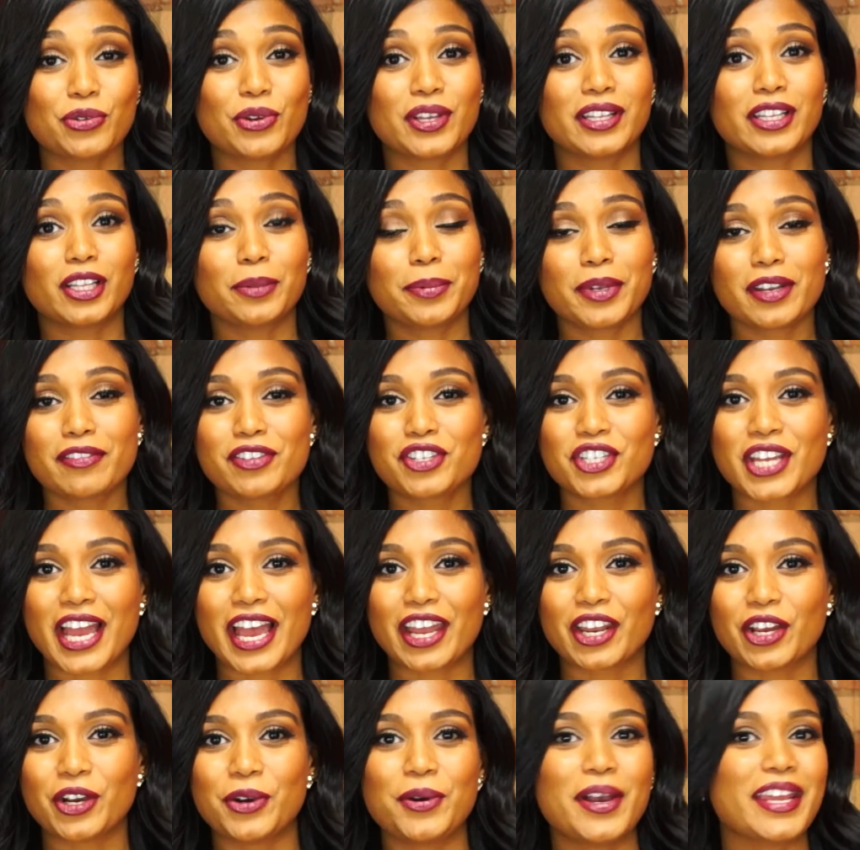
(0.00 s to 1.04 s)
through a little bit of
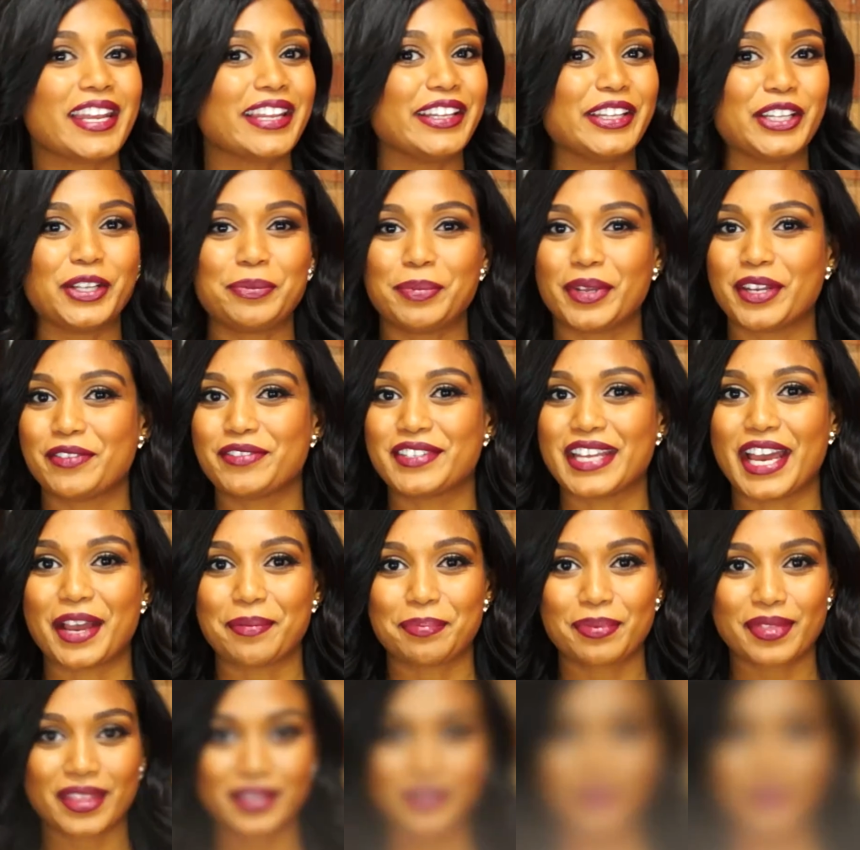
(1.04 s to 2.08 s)
shadow and a little bit of depth.